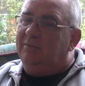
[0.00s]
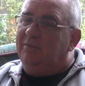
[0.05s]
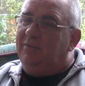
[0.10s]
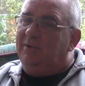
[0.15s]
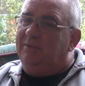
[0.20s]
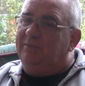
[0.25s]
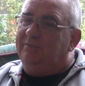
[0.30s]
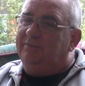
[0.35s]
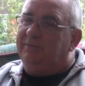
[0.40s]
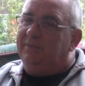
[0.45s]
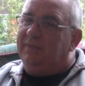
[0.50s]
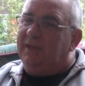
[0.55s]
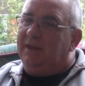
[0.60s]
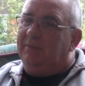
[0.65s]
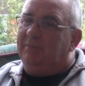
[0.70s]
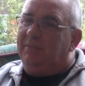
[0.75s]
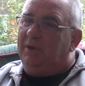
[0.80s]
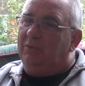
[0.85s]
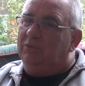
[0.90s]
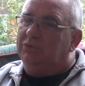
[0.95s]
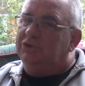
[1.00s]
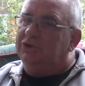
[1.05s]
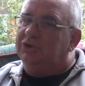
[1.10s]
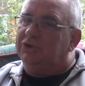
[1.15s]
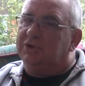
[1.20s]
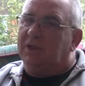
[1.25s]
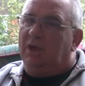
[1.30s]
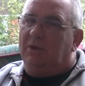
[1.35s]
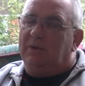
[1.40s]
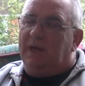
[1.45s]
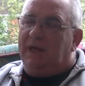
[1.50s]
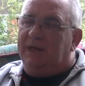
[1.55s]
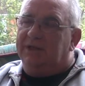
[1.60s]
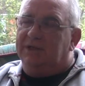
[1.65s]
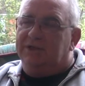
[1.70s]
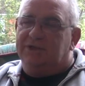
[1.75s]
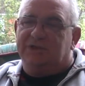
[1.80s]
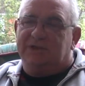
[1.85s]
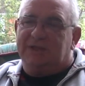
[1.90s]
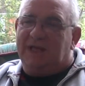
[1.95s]
But people just don't
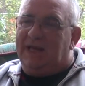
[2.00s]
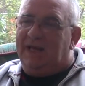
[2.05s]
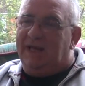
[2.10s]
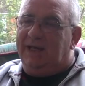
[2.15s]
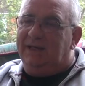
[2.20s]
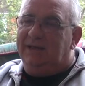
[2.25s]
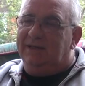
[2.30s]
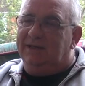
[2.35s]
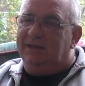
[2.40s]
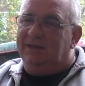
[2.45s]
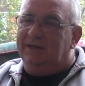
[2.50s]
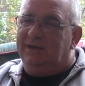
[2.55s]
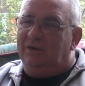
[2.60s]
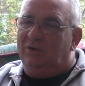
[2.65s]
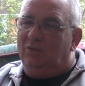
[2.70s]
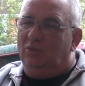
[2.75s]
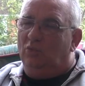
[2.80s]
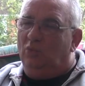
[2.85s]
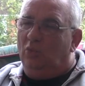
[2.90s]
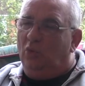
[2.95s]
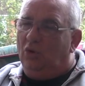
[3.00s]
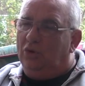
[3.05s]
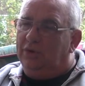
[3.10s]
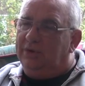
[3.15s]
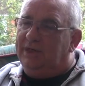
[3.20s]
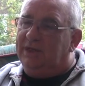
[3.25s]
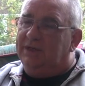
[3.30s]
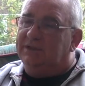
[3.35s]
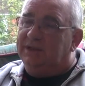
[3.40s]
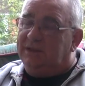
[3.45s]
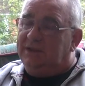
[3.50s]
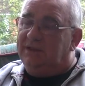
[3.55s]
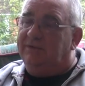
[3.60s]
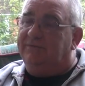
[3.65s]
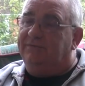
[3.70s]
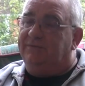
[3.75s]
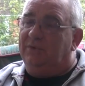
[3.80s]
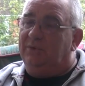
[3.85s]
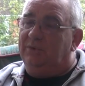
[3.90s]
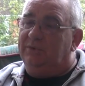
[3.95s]
understand what is in
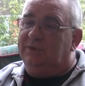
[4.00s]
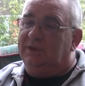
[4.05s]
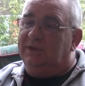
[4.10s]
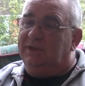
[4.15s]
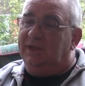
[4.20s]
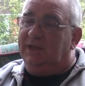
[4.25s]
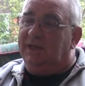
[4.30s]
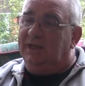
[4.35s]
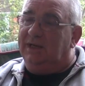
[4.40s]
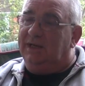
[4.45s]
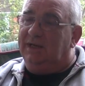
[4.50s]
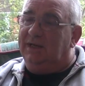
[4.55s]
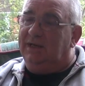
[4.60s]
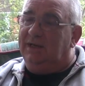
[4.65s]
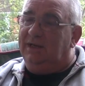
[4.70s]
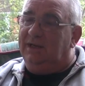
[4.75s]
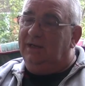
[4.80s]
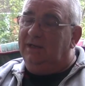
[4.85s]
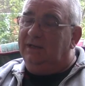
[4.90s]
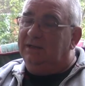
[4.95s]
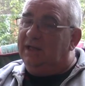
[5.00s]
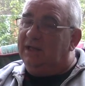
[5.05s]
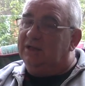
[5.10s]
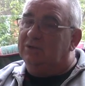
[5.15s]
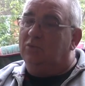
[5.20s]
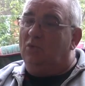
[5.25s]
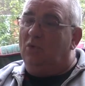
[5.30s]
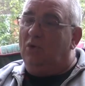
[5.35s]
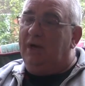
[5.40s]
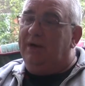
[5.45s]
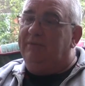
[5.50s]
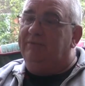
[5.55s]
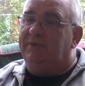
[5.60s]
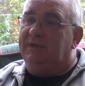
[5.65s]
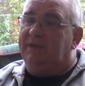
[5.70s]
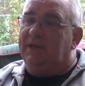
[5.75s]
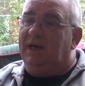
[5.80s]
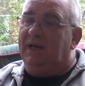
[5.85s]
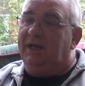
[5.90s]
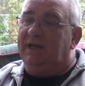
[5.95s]
the food today. That's why
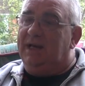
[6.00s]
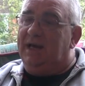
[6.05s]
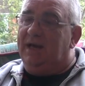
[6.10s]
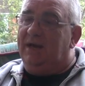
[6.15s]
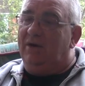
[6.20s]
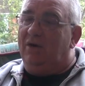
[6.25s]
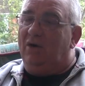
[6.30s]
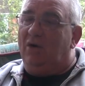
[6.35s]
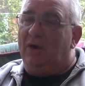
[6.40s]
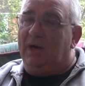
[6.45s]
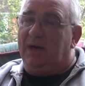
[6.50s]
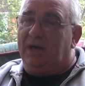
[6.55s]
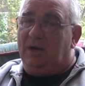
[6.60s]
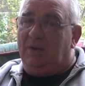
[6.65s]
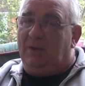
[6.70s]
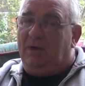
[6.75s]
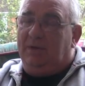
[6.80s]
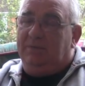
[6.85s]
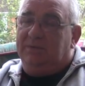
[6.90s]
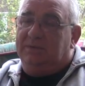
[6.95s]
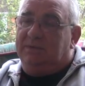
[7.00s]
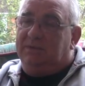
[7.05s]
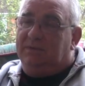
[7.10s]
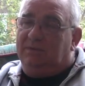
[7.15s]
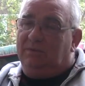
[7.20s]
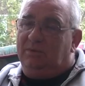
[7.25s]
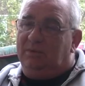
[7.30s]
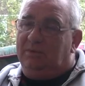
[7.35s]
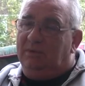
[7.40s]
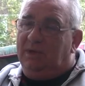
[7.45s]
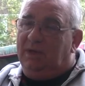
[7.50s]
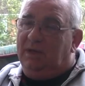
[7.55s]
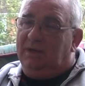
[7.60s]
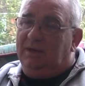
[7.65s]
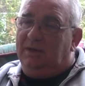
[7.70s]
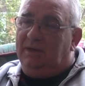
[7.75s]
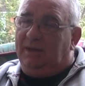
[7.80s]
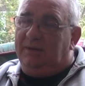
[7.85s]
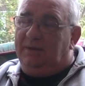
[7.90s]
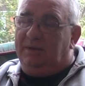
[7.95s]
every day now I go up
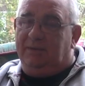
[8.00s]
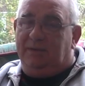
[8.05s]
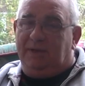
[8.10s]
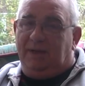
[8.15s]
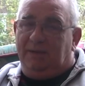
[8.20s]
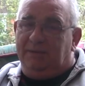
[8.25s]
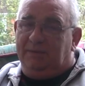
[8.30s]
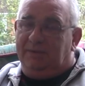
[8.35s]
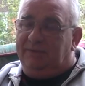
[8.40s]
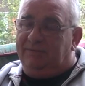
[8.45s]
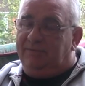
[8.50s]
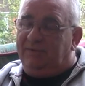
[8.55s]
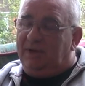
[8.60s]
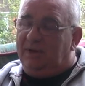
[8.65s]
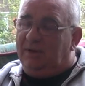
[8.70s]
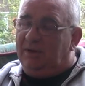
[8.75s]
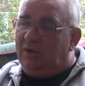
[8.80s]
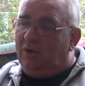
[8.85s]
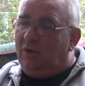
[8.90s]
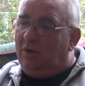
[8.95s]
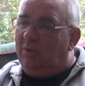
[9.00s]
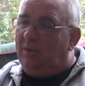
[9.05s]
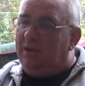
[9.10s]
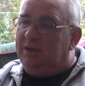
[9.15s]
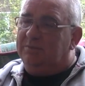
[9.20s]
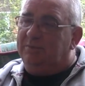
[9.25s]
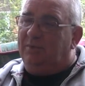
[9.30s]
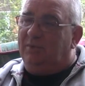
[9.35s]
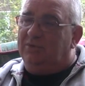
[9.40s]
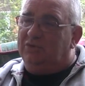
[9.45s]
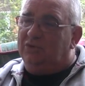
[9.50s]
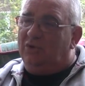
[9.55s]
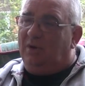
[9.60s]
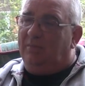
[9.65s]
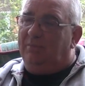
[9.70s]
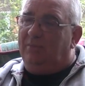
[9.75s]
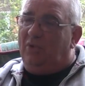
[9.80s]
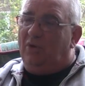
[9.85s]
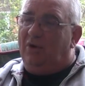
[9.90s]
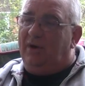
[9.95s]
the thing, and I always try
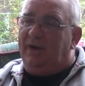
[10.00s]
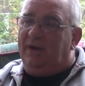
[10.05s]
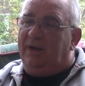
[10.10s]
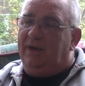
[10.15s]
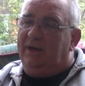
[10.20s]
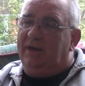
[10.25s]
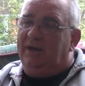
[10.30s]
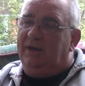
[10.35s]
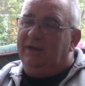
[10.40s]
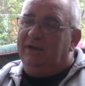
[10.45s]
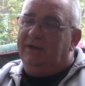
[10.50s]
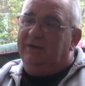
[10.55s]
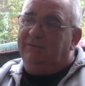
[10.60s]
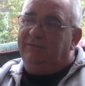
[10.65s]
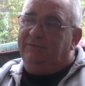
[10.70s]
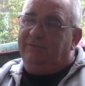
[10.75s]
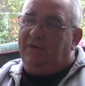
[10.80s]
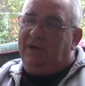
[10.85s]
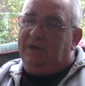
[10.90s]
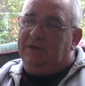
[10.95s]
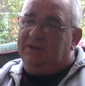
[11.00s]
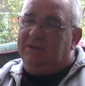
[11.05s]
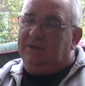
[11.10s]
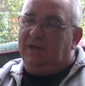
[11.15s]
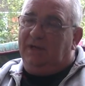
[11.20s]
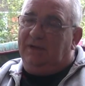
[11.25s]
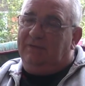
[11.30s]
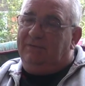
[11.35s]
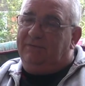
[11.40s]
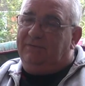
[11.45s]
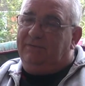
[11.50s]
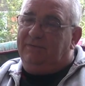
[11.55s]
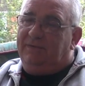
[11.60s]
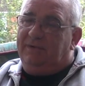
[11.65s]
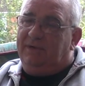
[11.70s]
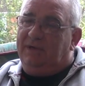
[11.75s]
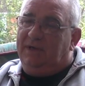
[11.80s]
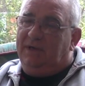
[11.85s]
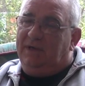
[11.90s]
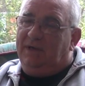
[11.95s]
to buy the fresh stuff
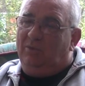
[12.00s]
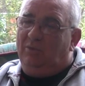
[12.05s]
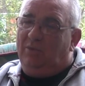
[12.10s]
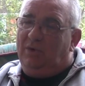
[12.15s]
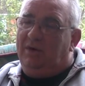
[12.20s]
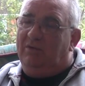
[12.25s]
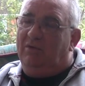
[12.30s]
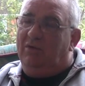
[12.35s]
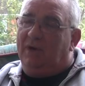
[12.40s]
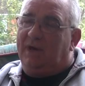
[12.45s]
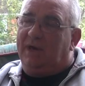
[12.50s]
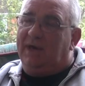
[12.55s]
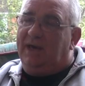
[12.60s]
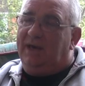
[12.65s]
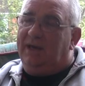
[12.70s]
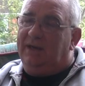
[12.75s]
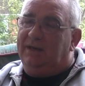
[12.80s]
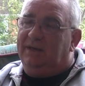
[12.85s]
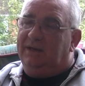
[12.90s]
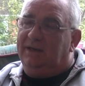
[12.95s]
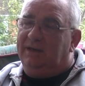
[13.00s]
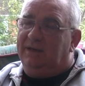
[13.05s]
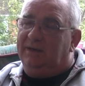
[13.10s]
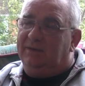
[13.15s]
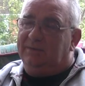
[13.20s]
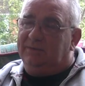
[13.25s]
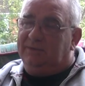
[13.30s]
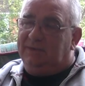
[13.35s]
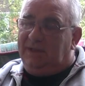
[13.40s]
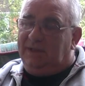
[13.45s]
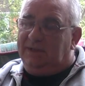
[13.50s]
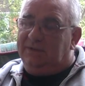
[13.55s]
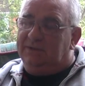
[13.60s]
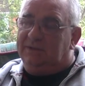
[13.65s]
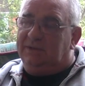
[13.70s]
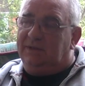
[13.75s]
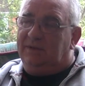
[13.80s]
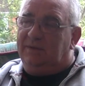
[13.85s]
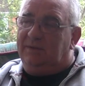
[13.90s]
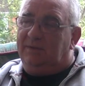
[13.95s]
where I can,
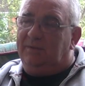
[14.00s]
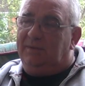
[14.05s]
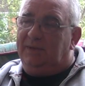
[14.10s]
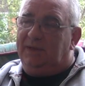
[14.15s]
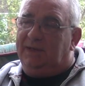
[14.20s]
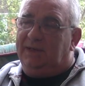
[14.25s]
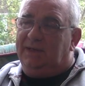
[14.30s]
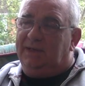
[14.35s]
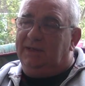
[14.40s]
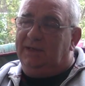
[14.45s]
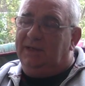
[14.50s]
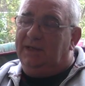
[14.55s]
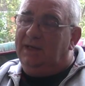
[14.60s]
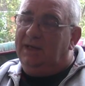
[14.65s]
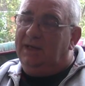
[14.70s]
understand what I mean?